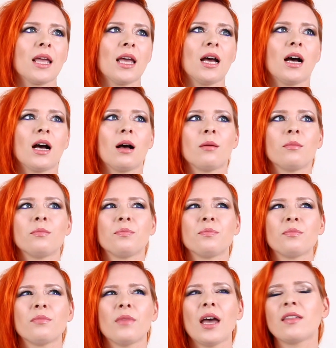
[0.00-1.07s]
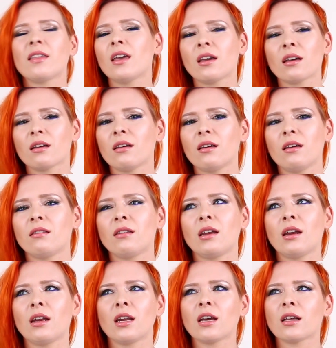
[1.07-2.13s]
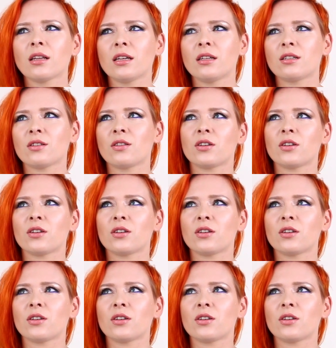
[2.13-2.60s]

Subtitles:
I think in England